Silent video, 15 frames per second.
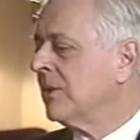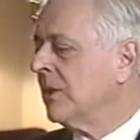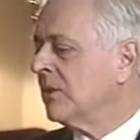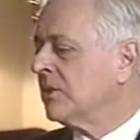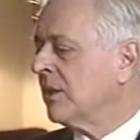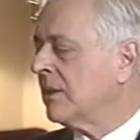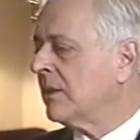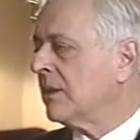
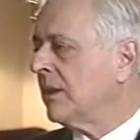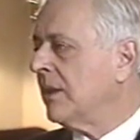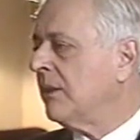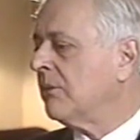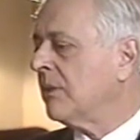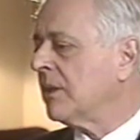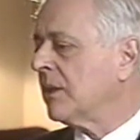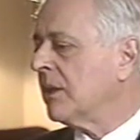So the key
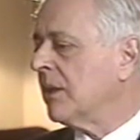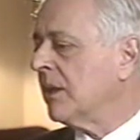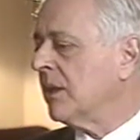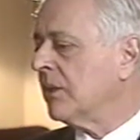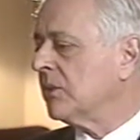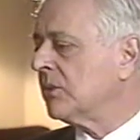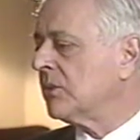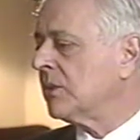really
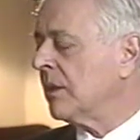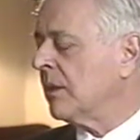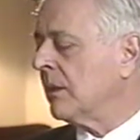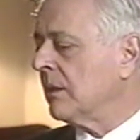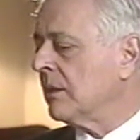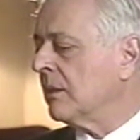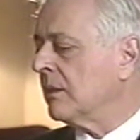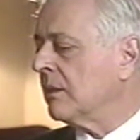is
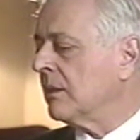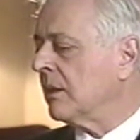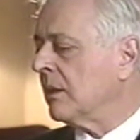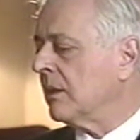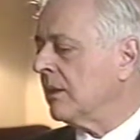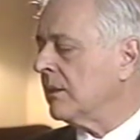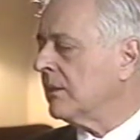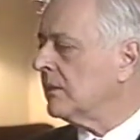
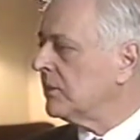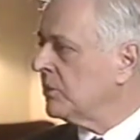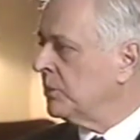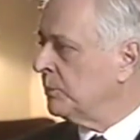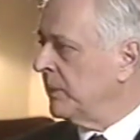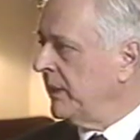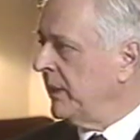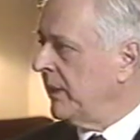to
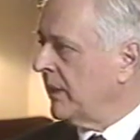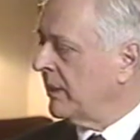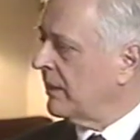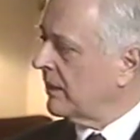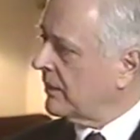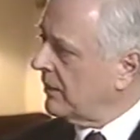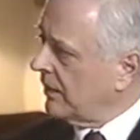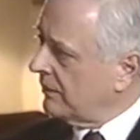begin a
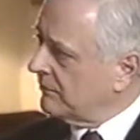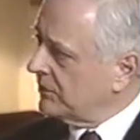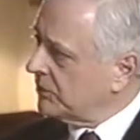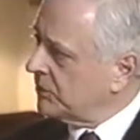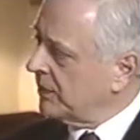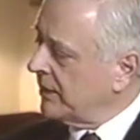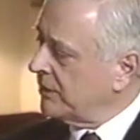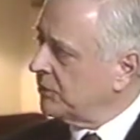
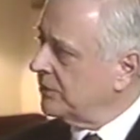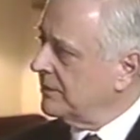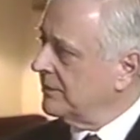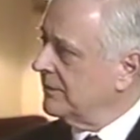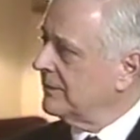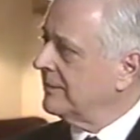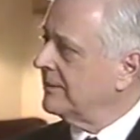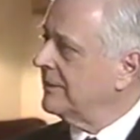conversation
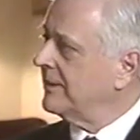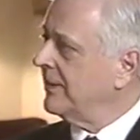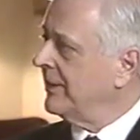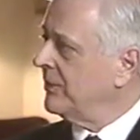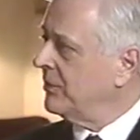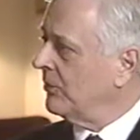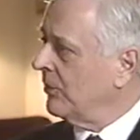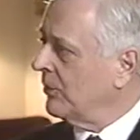in
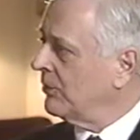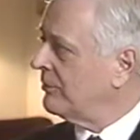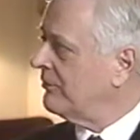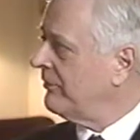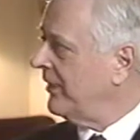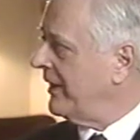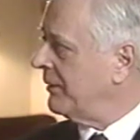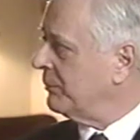your own
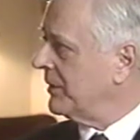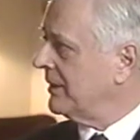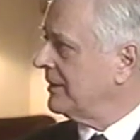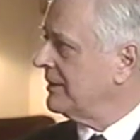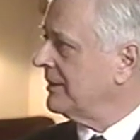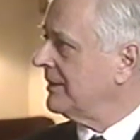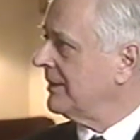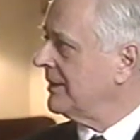family,
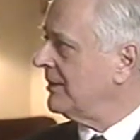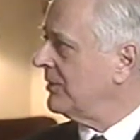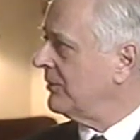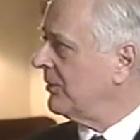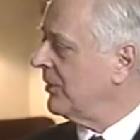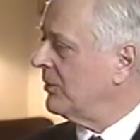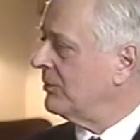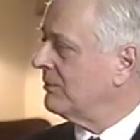mm-hmm. in your
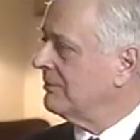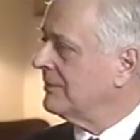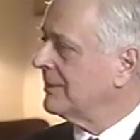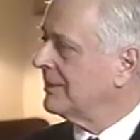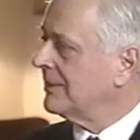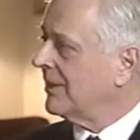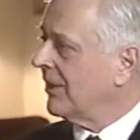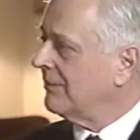own
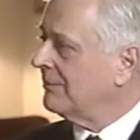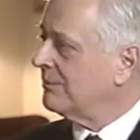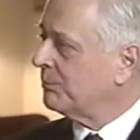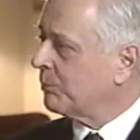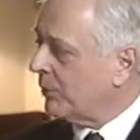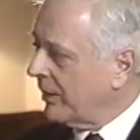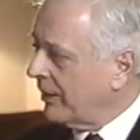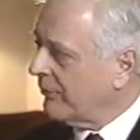right.
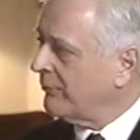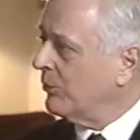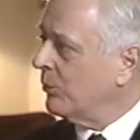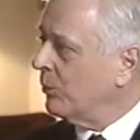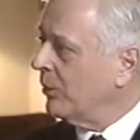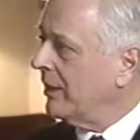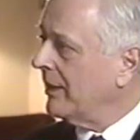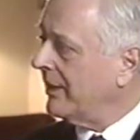prayerful
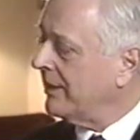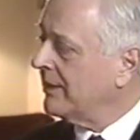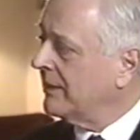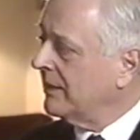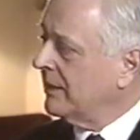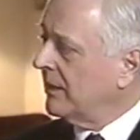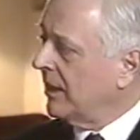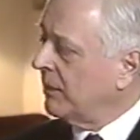way,
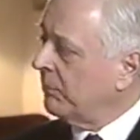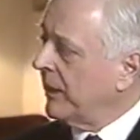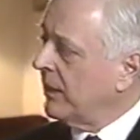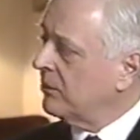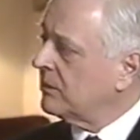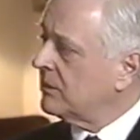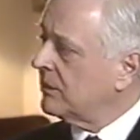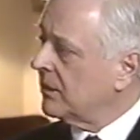
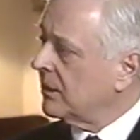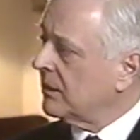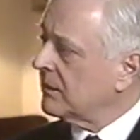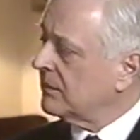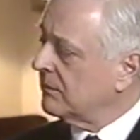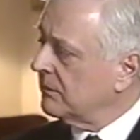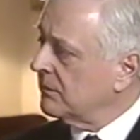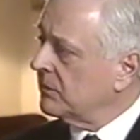about
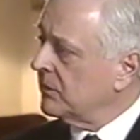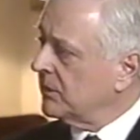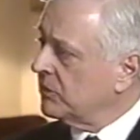the